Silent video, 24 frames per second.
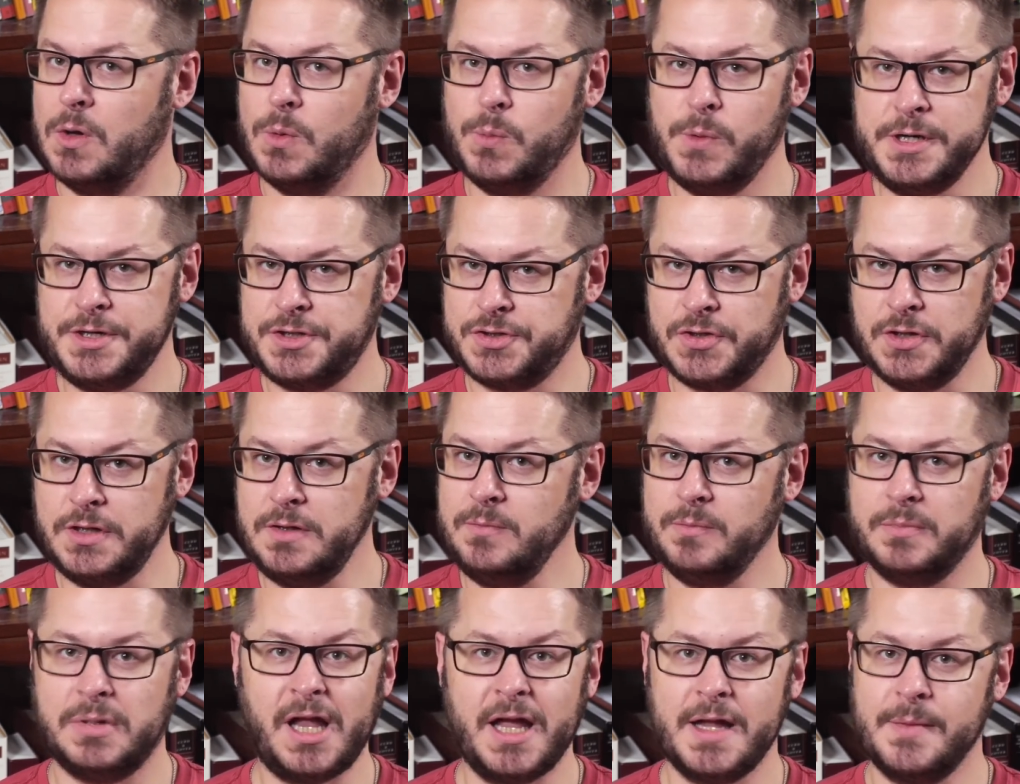we
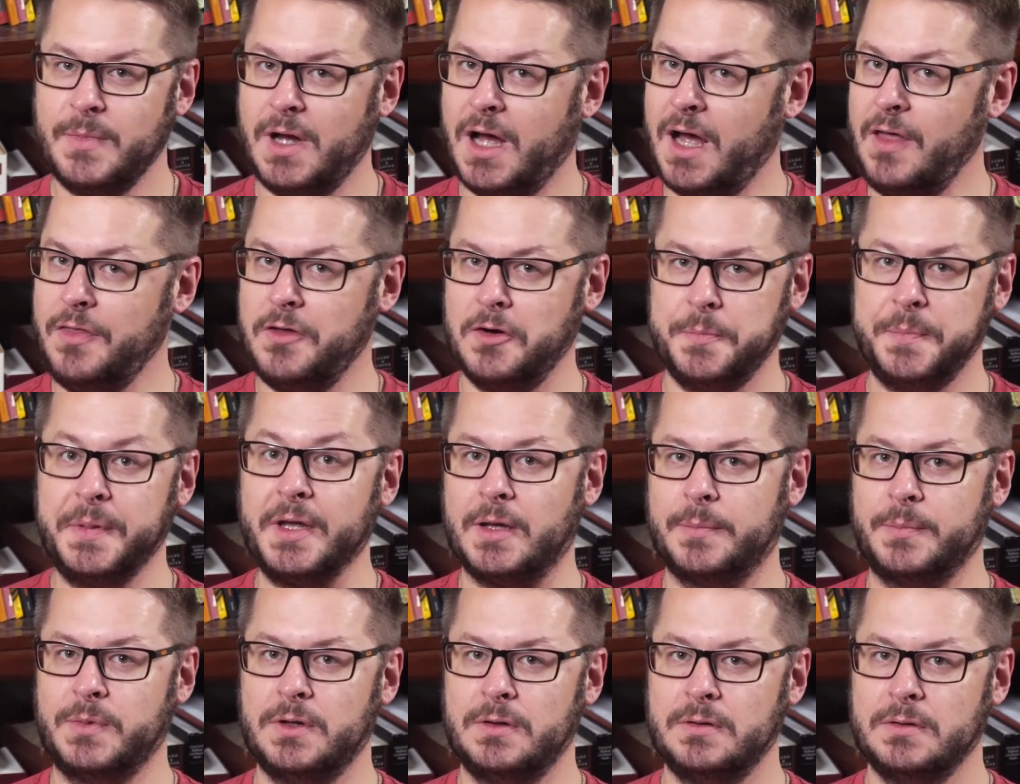shouldn't blame other
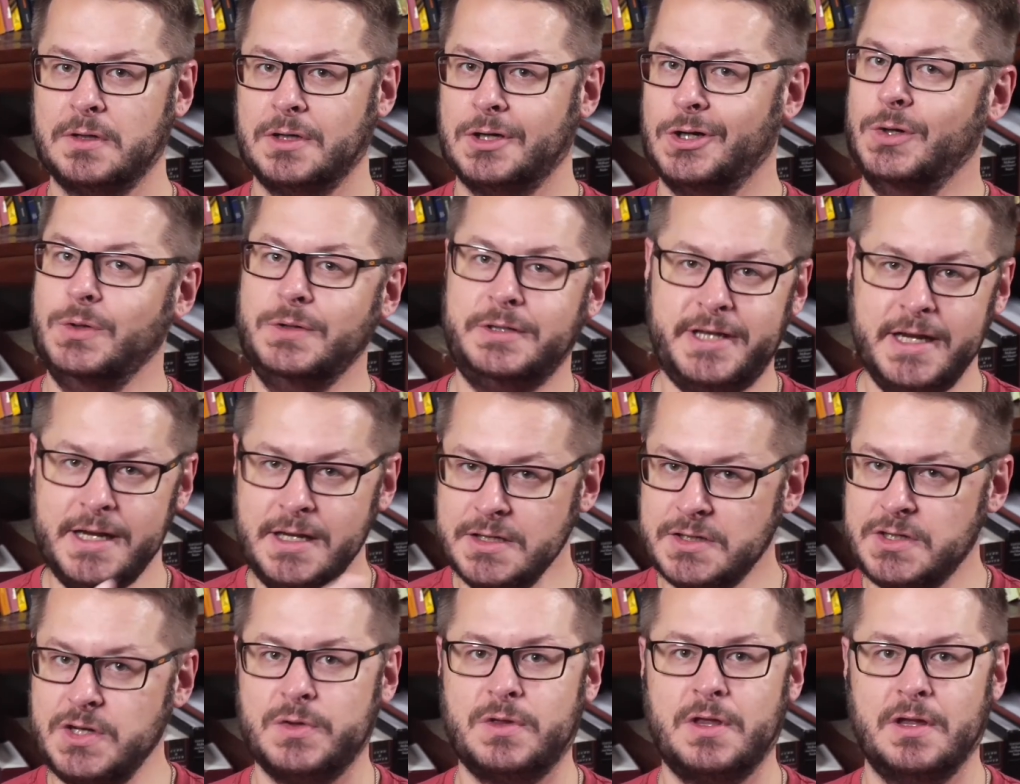people who
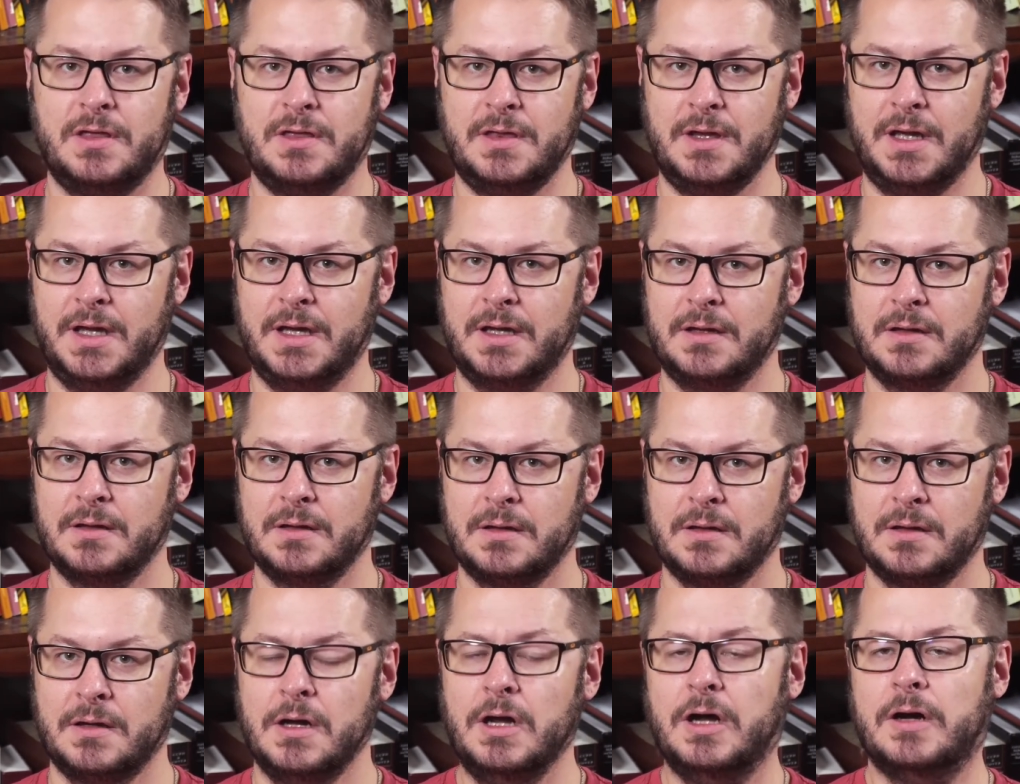didn't do the thing
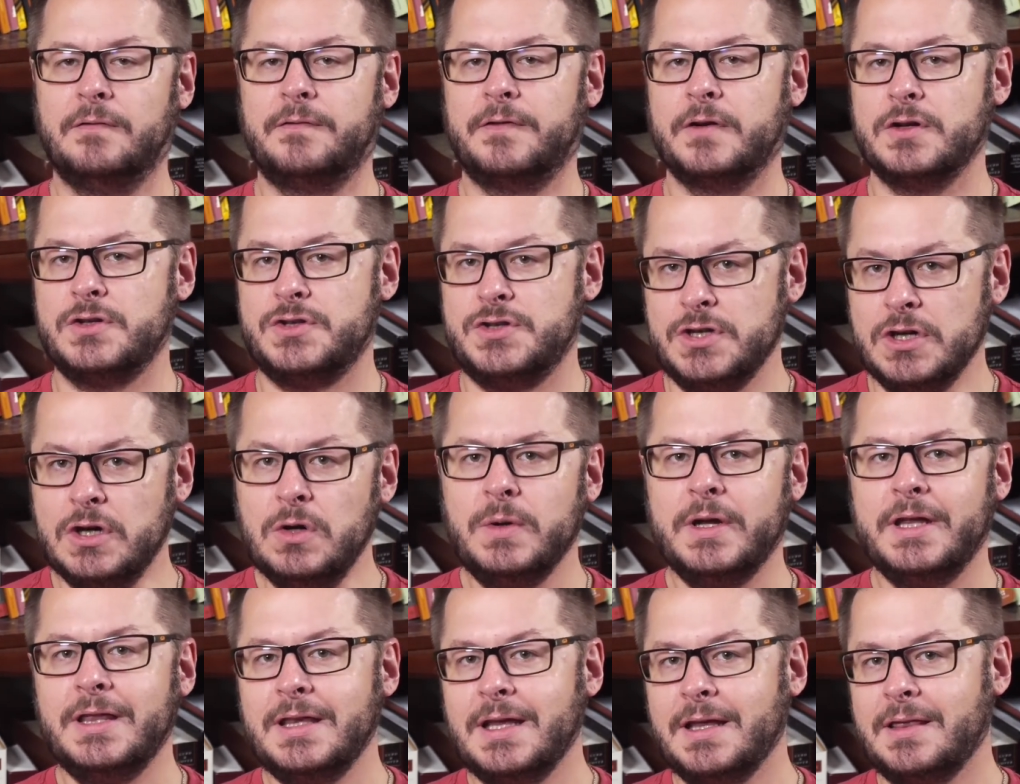for
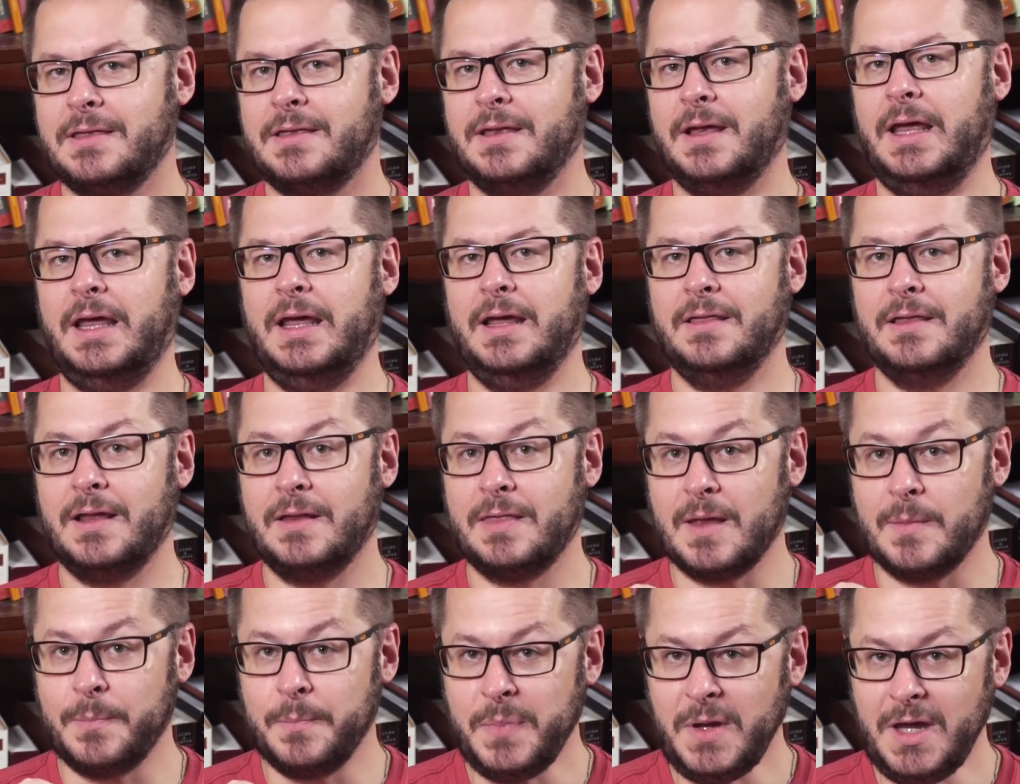doing the thing
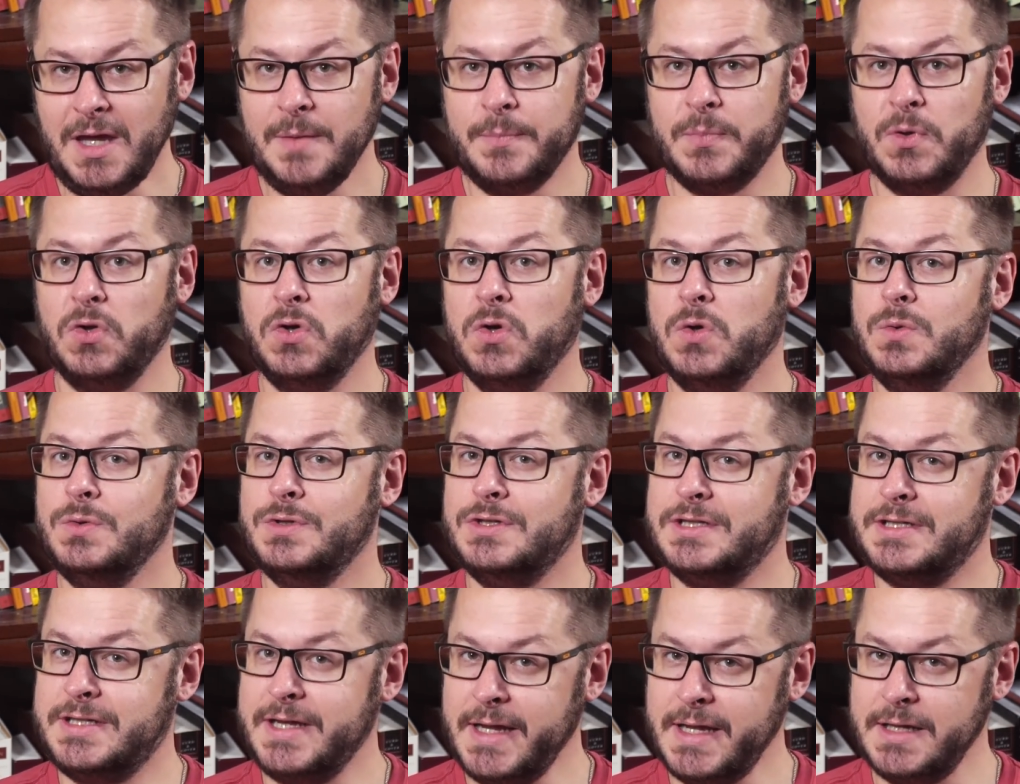that the people
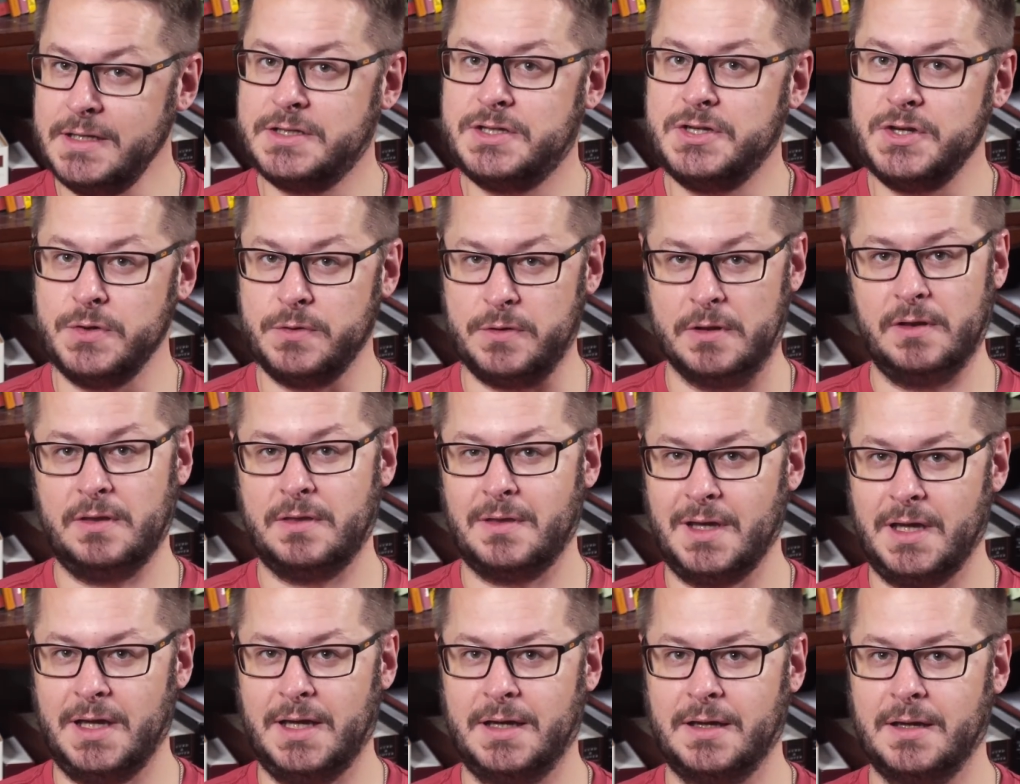who did do the
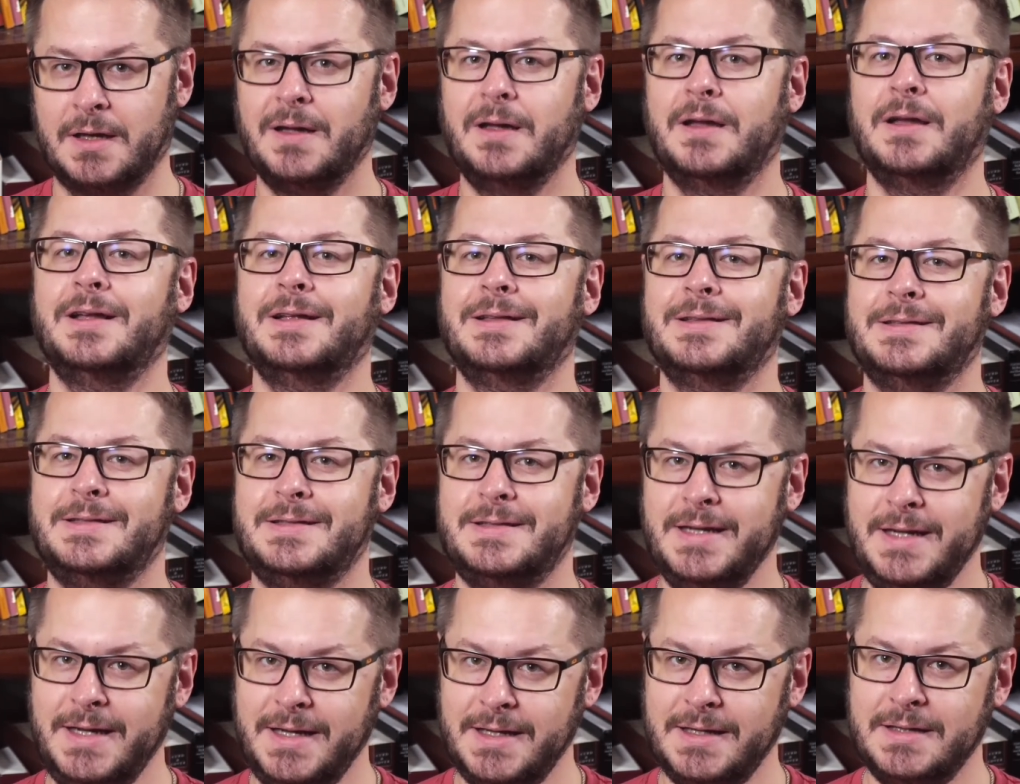thing
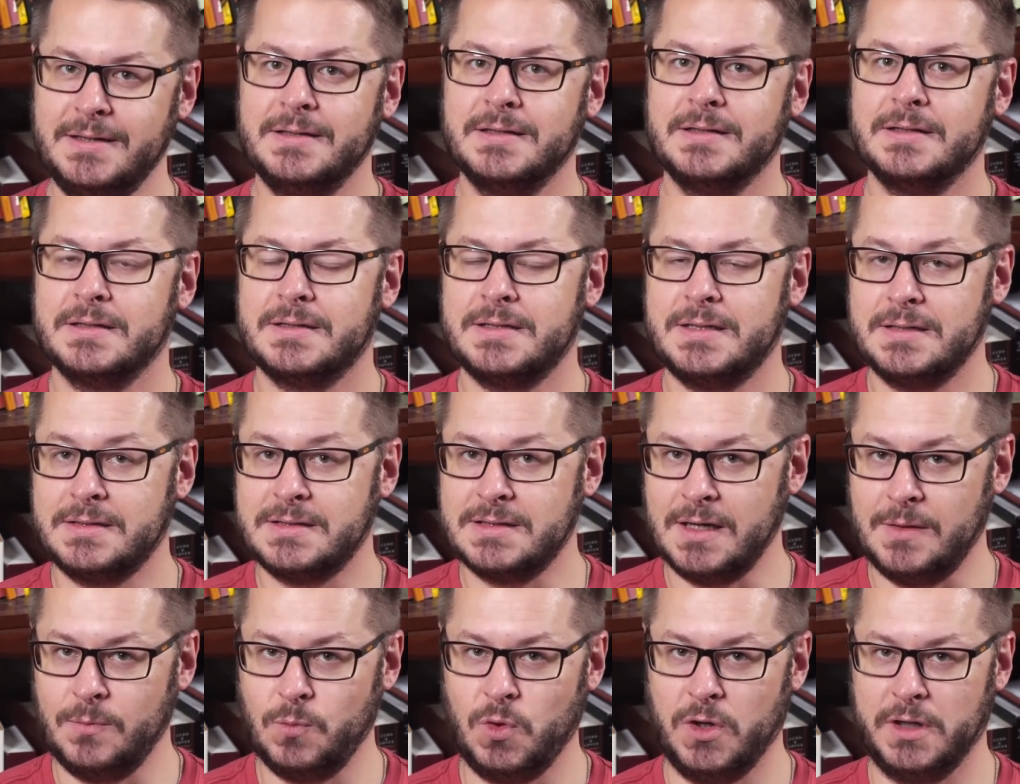did to
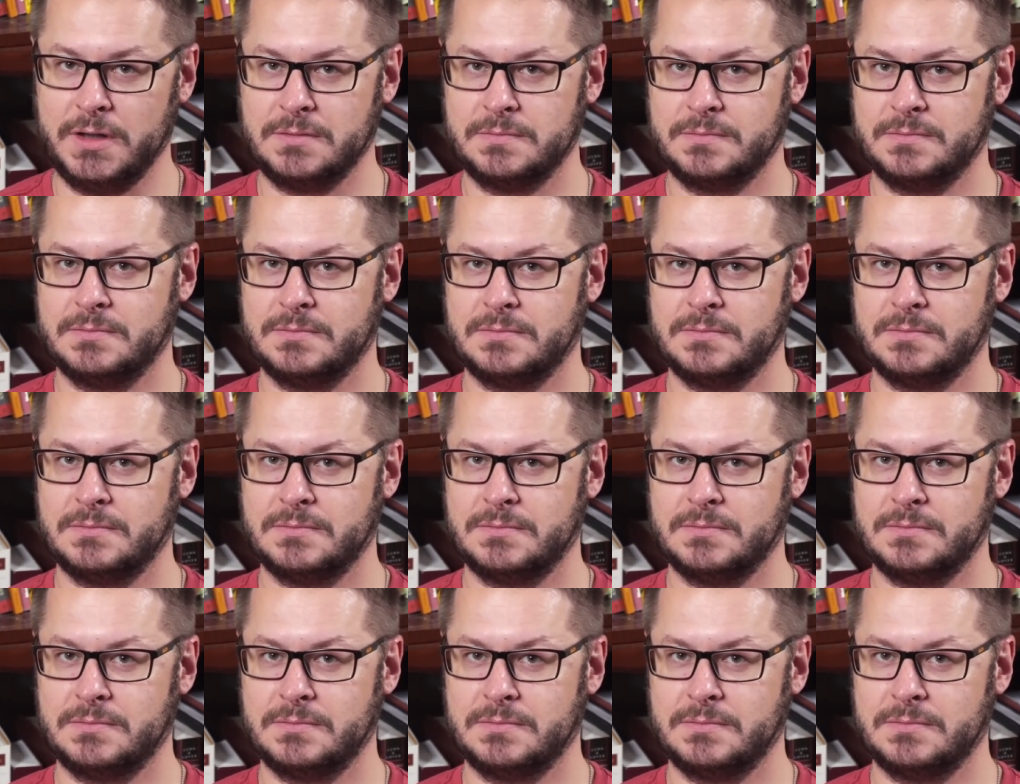someone